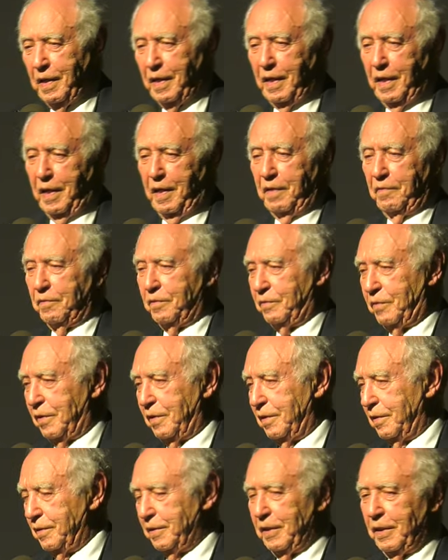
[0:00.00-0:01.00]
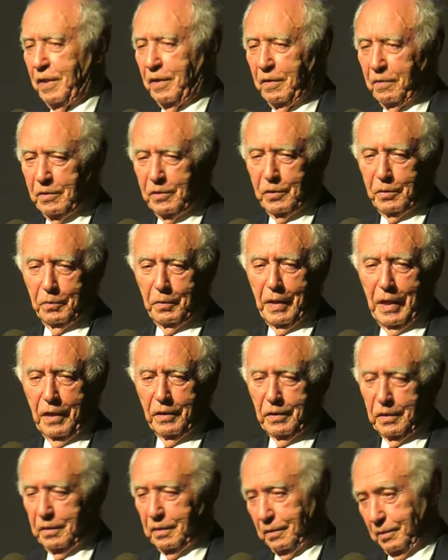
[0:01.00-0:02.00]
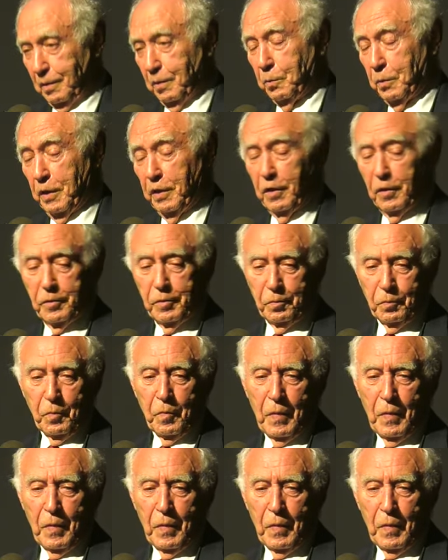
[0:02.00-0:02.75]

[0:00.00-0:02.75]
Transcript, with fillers: and for, you know, throughout the world.